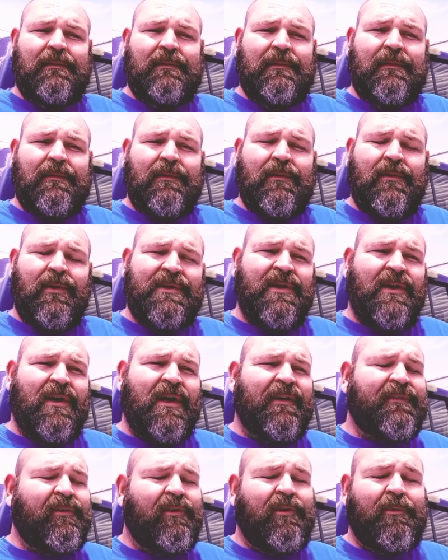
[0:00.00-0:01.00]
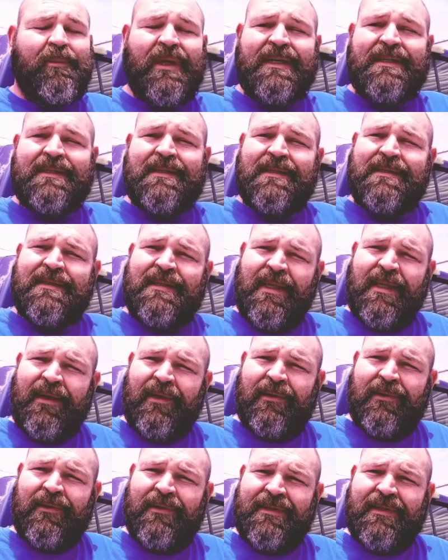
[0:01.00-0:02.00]
of course I'll have to replace the
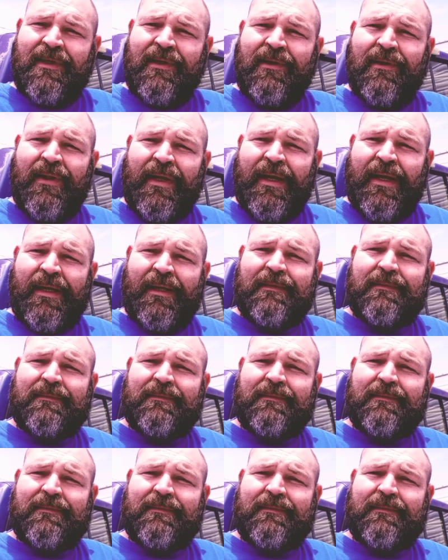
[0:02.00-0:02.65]
seals and all that